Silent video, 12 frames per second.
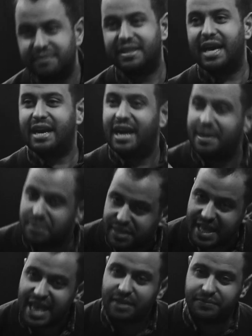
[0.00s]
of that, I'm
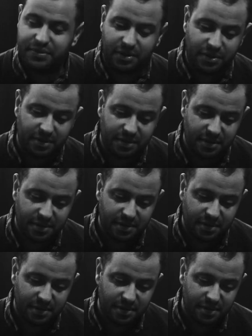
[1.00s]
thankful
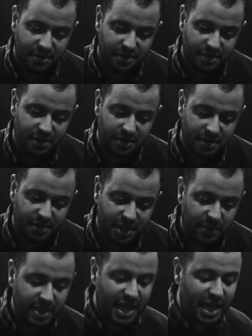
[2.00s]

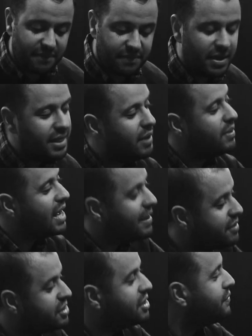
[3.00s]
that we have
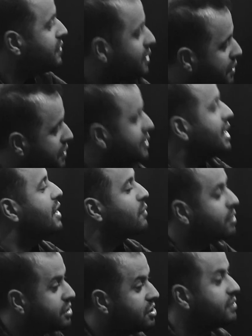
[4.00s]
a different
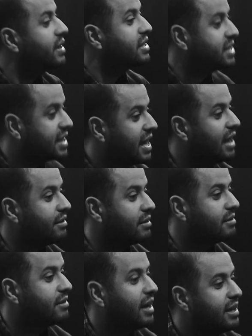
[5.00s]
thing we're doing
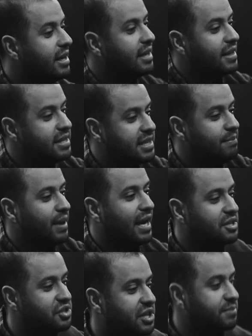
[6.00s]
together, right? These
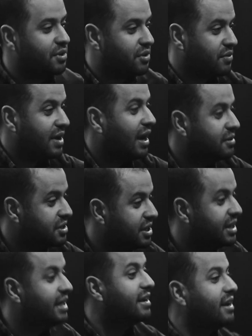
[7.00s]
compassion teams are
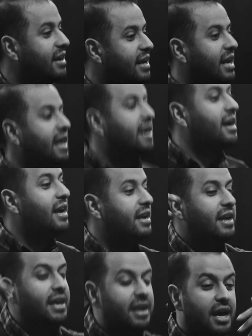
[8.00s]
grounded in
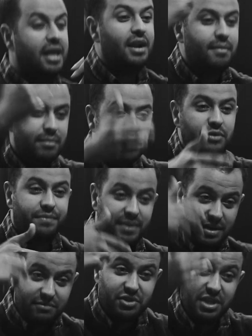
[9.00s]
a
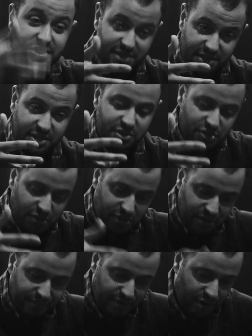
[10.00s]
movement of Jesus, in
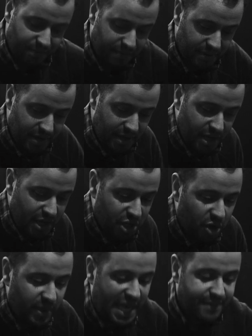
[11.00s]
Circle of Hope.
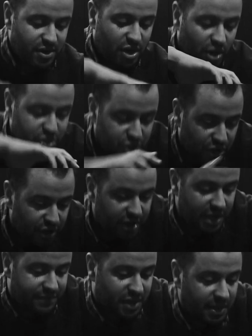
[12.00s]
You know, we have an
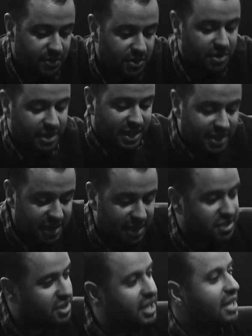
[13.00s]
alternative community that
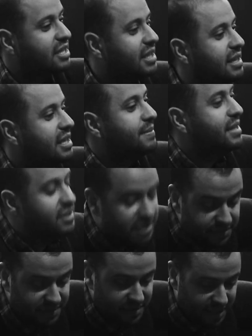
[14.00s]
does things a little bit
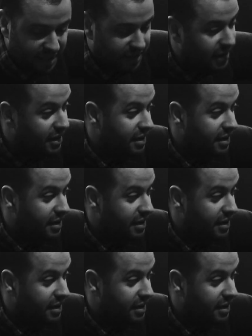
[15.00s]
differently,